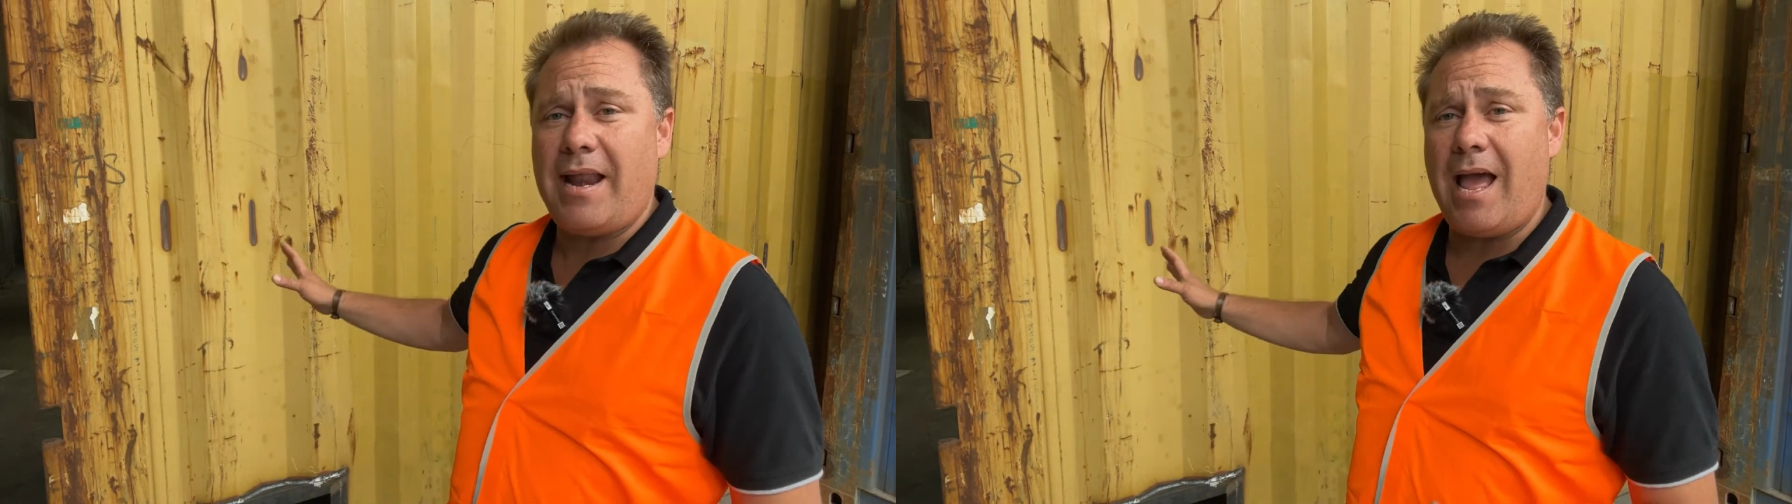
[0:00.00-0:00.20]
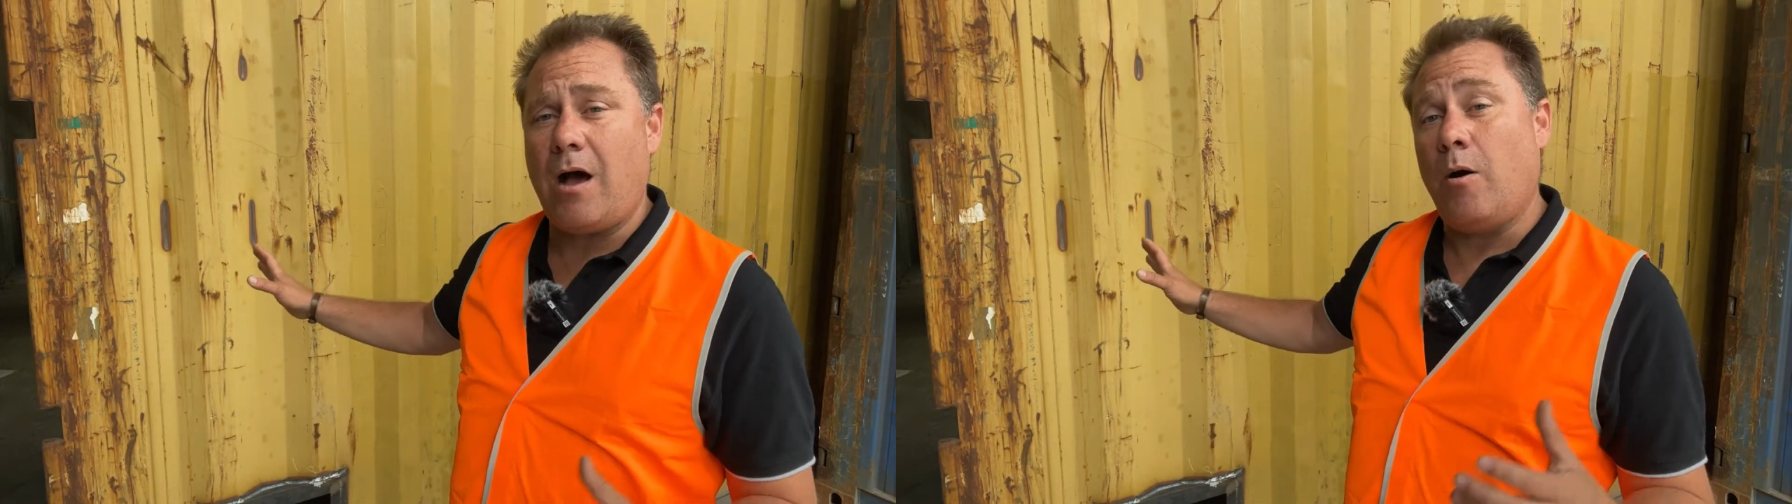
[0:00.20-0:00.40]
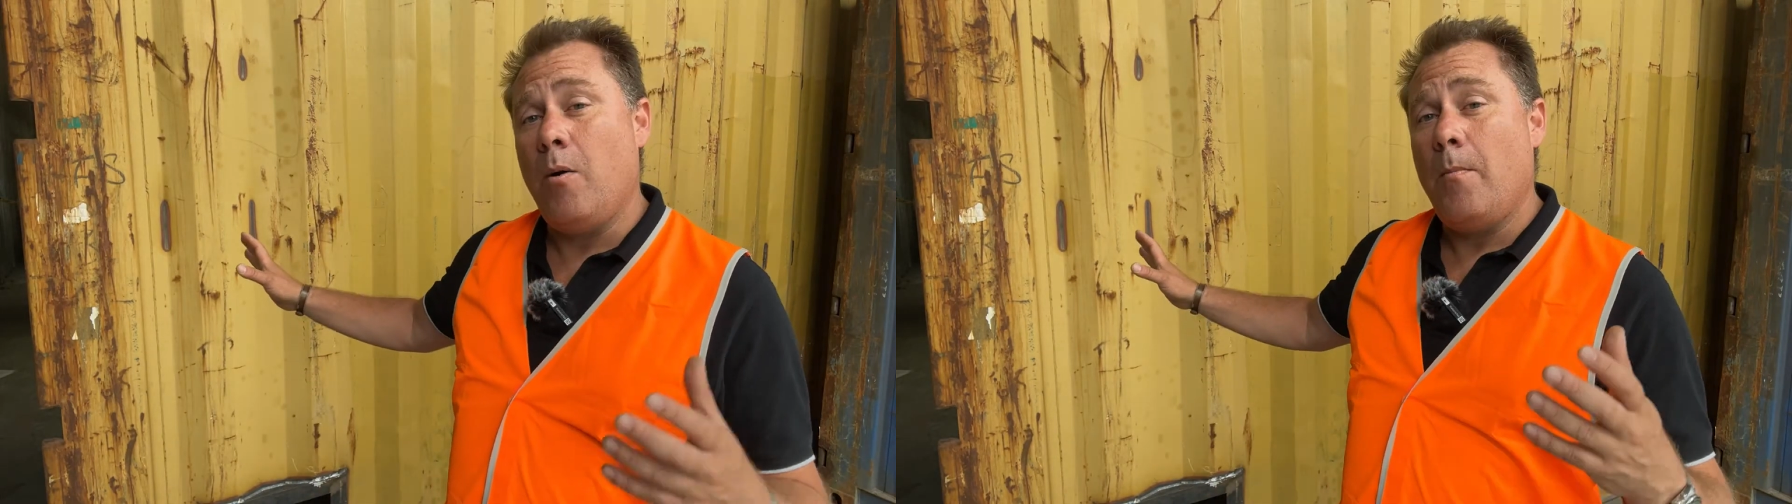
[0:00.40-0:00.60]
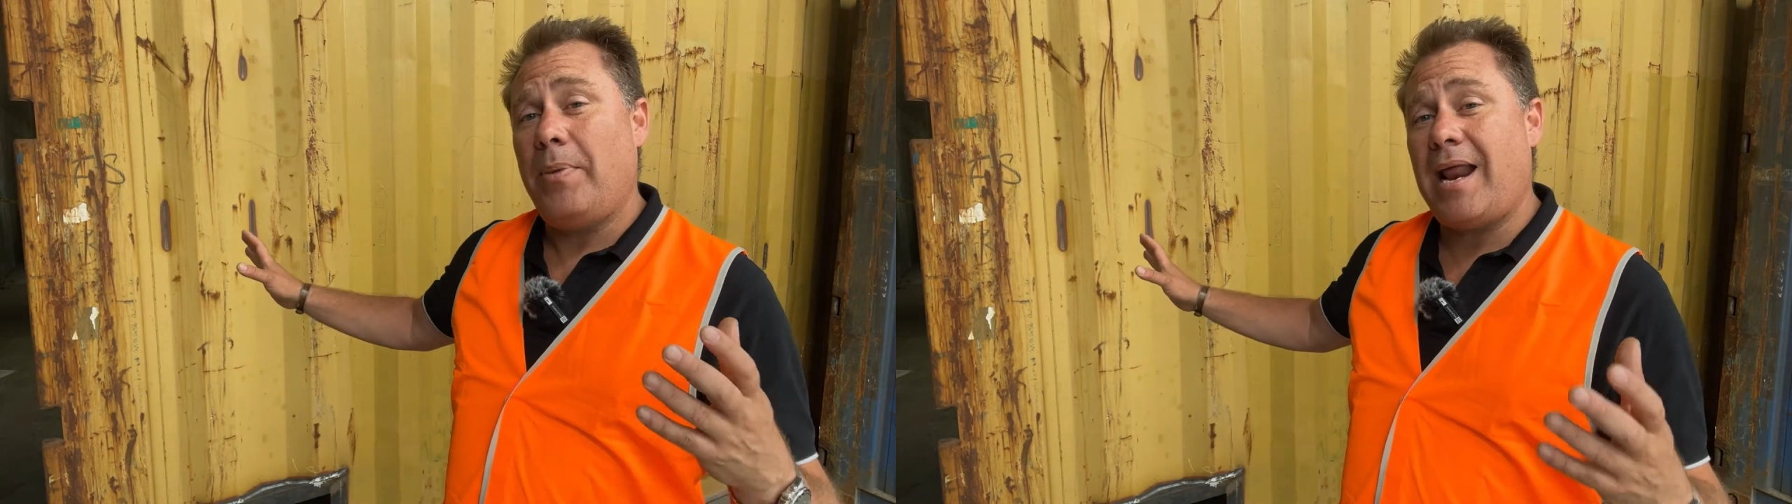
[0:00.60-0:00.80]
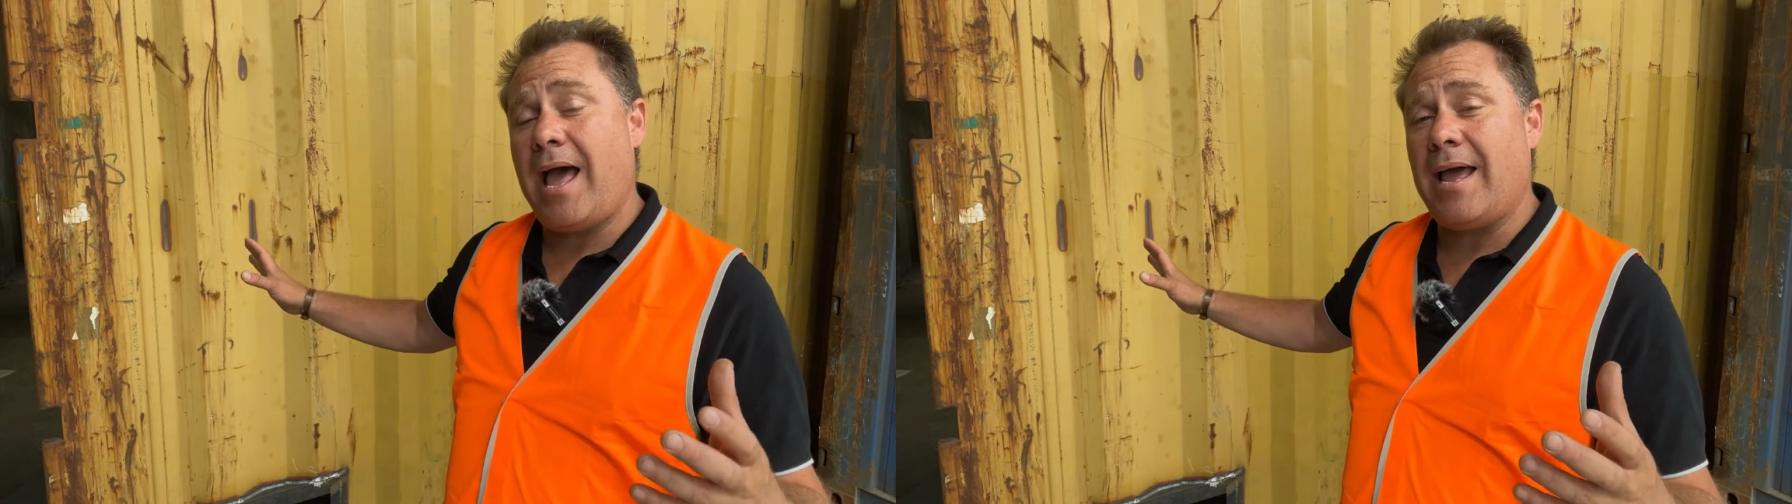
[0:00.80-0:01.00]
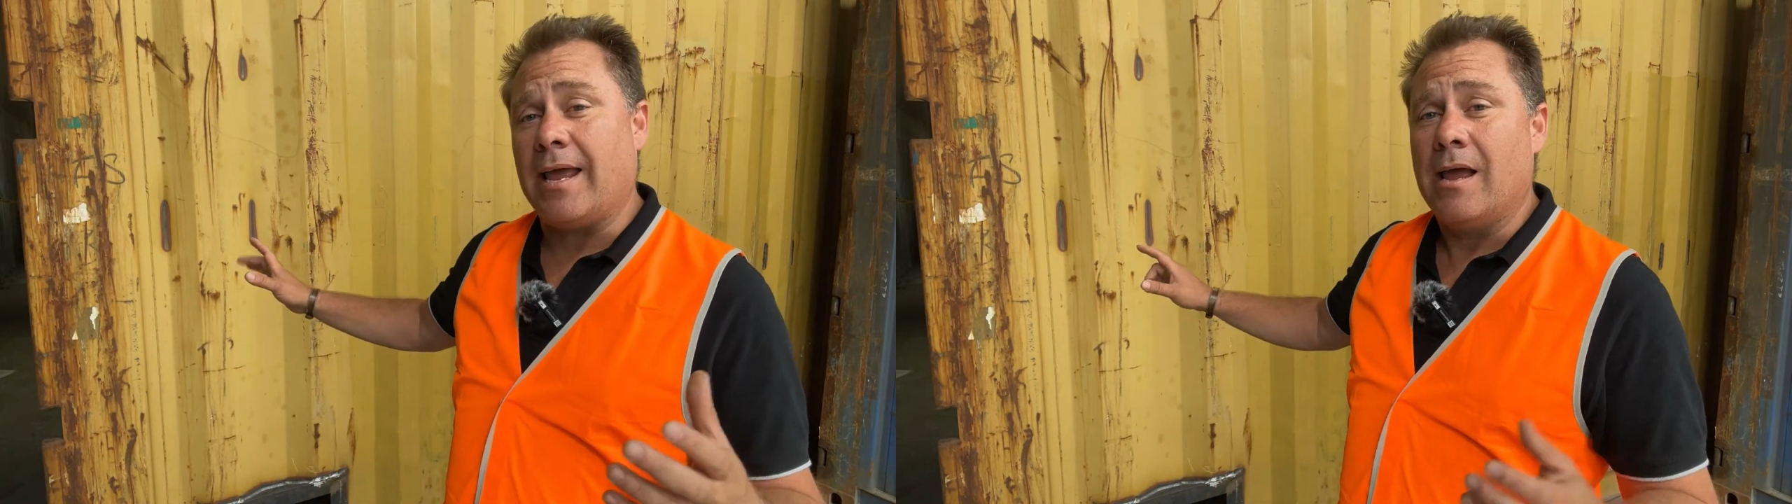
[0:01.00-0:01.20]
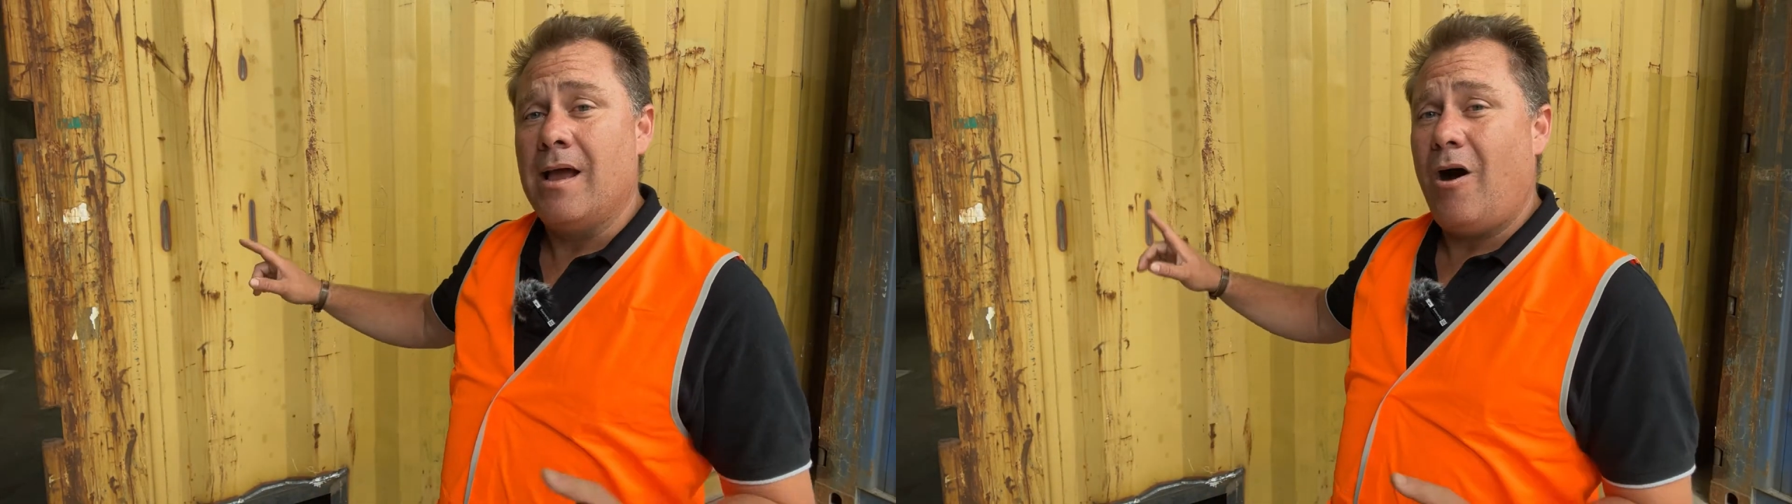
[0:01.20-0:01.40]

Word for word: now, but hey,